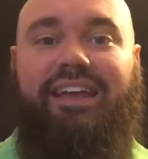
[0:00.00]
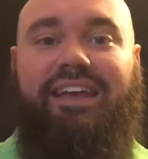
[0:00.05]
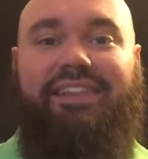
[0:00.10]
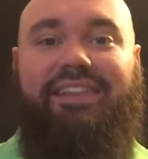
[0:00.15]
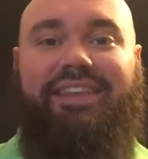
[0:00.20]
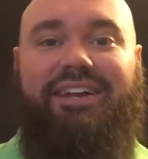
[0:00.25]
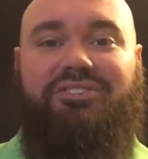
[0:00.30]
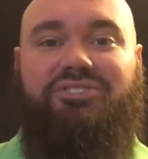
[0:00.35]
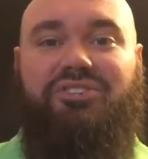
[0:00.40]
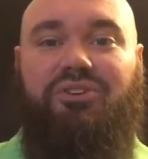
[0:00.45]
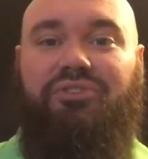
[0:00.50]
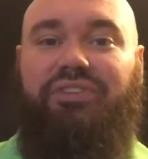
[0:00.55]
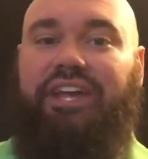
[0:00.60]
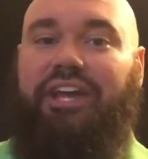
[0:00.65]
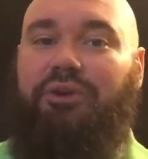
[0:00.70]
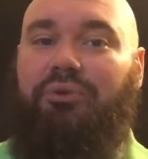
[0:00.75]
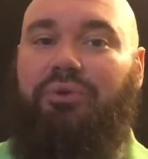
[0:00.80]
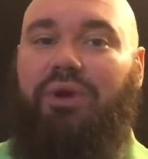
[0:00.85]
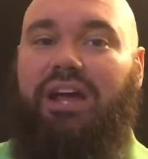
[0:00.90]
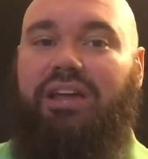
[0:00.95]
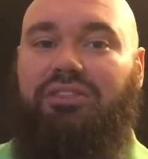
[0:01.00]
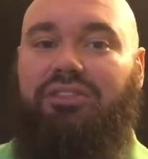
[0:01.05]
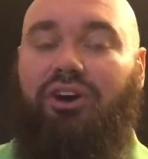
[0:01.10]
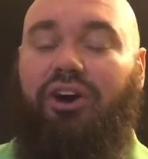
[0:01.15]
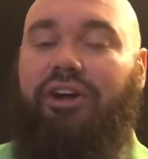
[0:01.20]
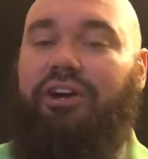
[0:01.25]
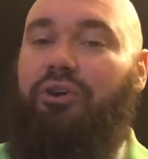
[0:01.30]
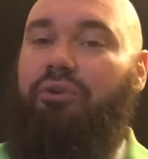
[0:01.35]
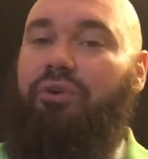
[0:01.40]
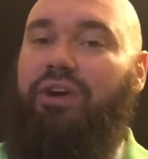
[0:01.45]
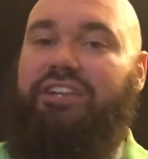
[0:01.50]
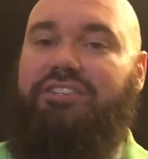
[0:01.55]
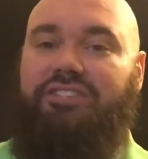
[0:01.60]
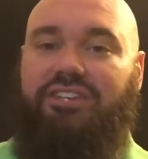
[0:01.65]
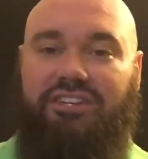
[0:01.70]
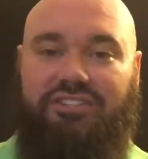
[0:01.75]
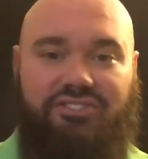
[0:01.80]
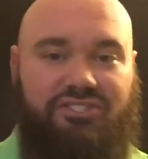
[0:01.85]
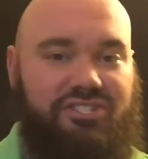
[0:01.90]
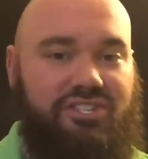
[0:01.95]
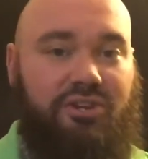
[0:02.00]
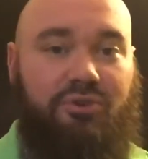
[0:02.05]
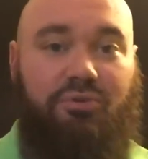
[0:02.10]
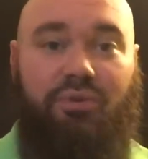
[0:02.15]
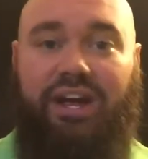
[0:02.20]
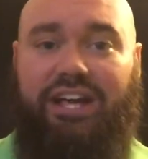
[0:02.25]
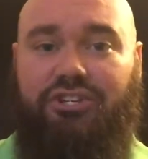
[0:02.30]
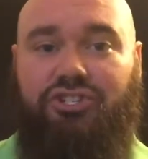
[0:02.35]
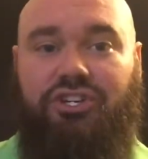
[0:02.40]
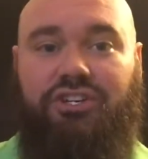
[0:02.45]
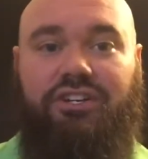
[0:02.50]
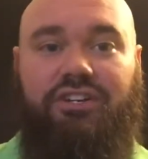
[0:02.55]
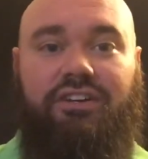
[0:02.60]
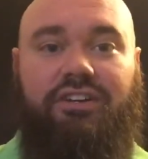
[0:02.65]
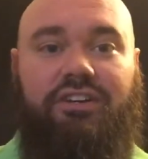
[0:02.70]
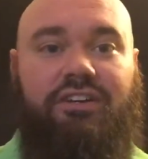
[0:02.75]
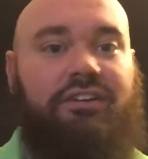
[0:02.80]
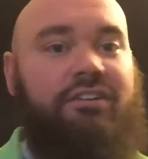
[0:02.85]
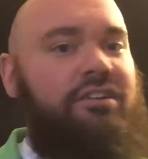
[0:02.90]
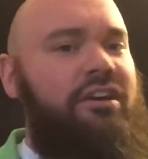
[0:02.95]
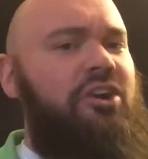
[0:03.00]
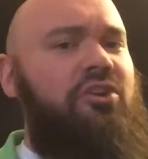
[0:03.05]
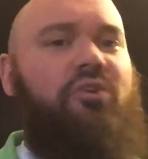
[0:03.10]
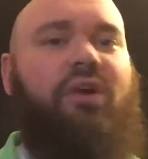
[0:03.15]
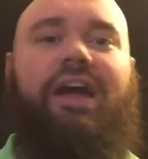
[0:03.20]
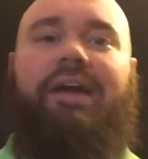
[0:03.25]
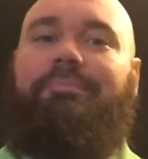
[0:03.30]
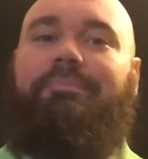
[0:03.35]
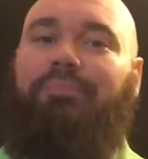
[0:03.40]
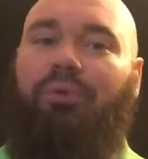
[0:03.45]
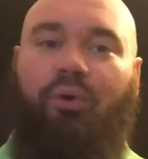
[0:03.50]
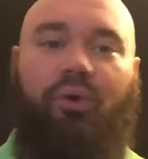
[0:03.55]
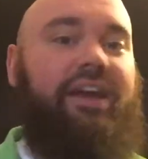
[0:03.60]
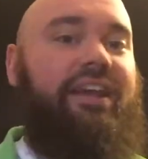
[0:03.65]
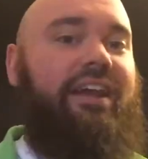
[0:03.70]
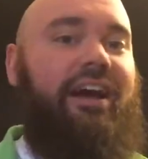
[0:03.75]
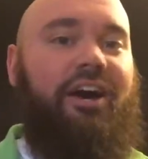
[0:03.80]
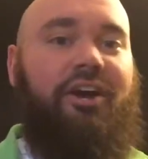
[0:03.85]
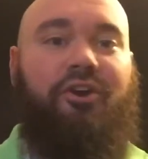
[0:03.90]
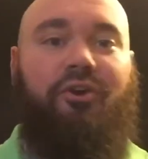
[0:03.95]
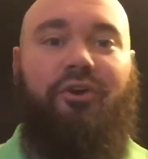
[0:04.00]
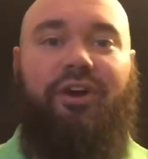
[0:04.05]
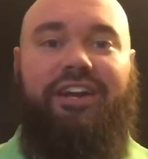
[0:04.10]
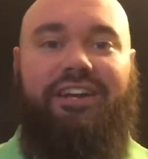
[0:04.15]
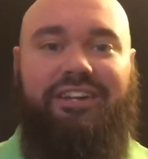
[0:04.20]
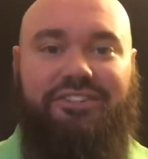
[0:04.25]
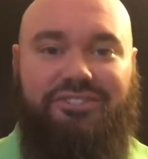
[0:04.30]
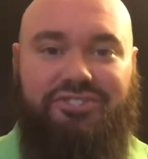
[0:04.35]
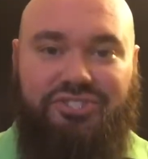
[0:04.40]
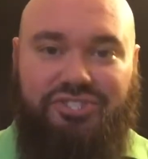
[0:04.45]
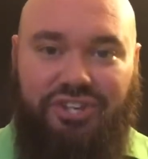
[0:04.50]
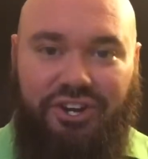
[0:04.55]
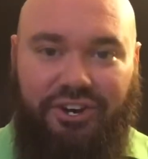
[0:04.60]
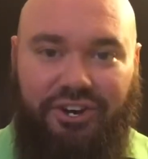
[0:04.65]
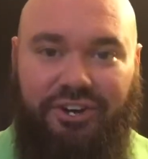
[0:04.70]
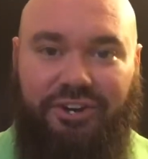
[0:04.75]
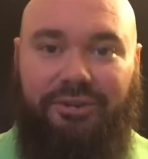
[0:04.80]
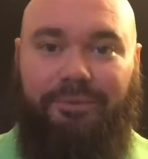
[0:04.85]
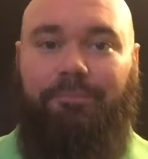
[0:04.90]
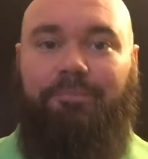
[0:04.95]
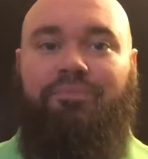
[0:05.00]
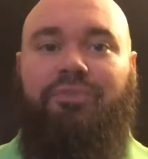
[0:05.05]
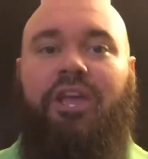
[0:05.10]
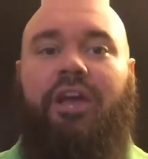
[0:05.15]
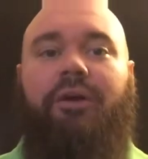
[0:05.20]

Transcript: And that's certainly a great thought, a great consideration, a great point, a great concern.